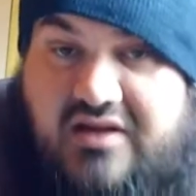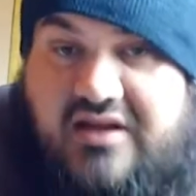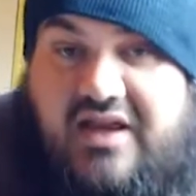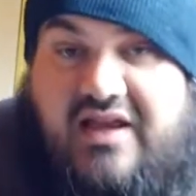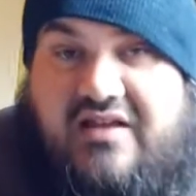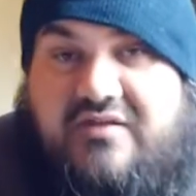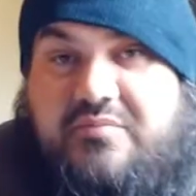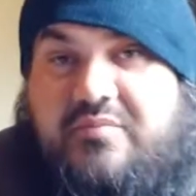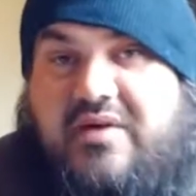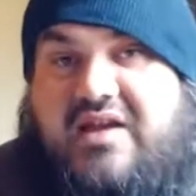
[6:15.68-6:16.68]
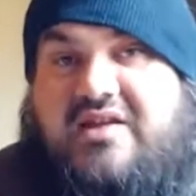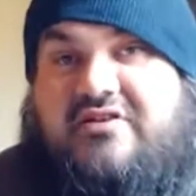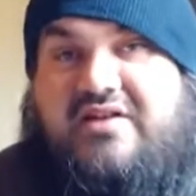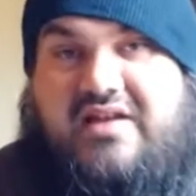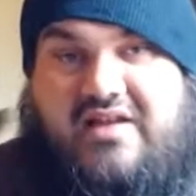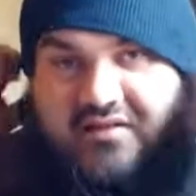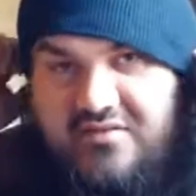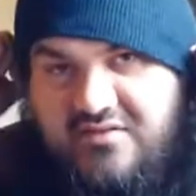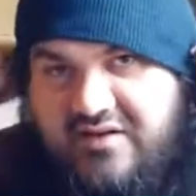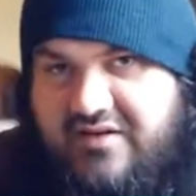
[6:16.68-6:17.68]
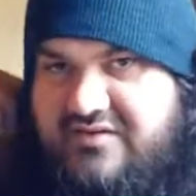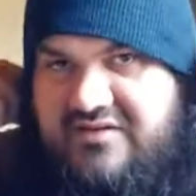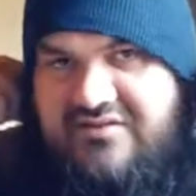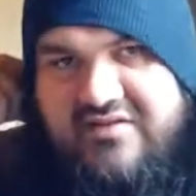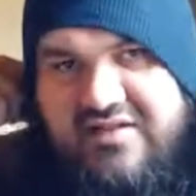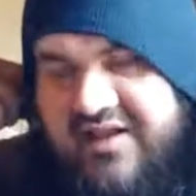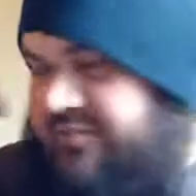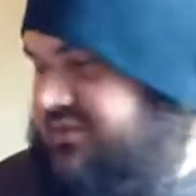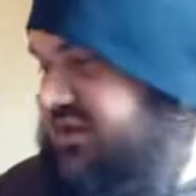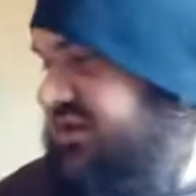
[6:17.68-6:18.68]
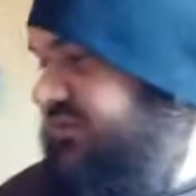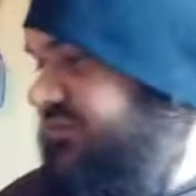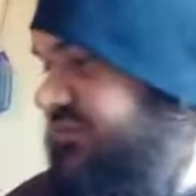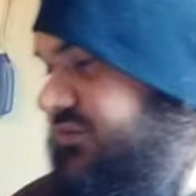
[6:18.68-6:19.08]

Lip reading: Yeah, my internet claims that it